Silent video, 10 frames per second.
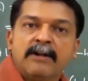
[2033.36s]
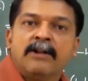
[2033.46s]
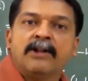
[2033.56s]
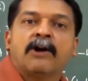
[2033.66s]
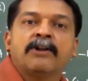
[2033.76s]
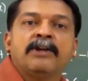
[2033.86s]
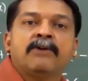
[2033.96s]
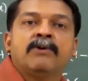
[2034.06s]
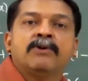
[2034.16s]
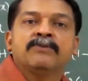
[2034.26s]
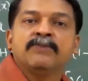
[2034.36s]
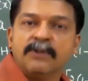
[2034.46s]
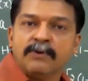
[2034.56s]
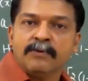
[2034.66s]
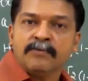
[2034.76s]
not equal to
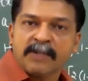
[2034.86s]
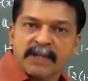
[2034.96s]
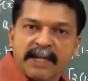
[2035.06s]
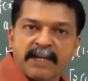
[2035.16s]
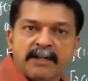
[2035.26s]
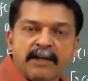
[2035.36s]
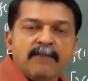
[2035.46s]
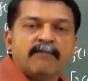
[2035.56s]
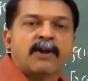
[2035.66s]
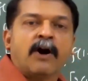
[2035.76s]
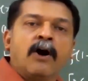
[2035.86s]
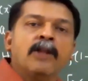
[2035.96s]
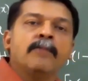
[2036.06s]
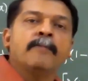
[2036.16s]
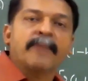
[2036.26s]
0. Correct? For
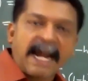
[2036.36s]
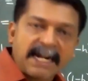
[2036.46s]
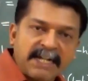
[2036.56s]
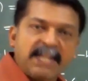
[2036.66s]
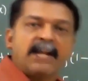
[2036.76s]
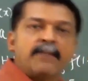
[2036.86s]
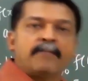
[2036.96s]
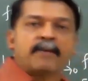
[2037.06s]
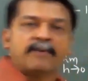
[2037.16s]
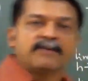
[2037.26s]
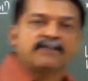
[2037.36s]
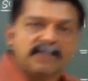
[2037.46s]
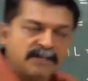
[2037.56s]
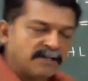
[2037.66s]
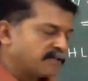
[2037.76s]
all practical
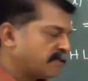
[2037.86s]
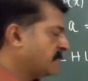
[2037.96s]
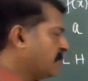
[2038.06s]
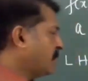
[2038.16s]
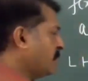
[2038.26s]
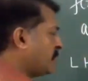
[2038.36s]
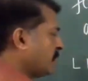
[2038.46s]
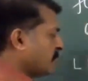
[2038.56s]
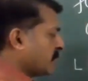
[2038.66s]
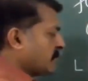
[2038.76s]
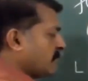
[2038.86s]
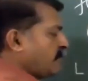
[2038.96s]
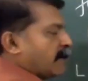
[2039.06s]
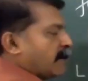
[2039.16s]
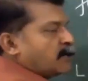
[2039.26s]
purposes, whenever
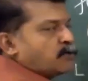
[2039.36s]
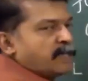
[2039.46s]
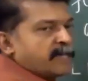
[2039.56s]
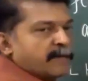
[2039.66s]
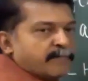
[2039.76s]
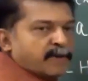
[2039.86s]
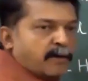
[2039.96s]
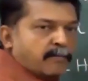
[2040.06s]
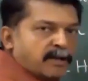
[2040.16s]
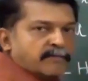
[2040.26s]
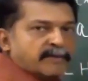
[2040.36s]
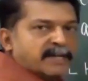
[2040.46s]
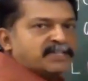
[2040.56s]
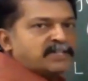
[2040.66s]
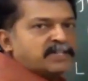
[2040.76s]
we are doing a problem,
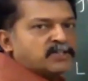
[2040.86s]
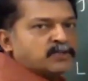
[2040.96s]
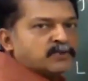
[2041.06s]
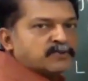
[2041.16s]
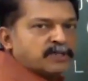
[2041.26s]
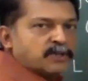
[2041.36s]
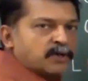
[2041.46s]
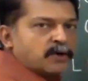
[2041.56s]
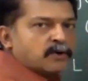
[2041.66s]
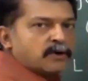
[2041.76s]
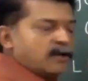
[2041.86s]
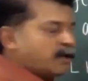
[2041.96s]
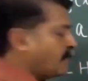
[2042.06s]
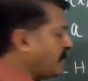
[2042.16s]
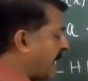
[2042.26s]
h tends to 0, we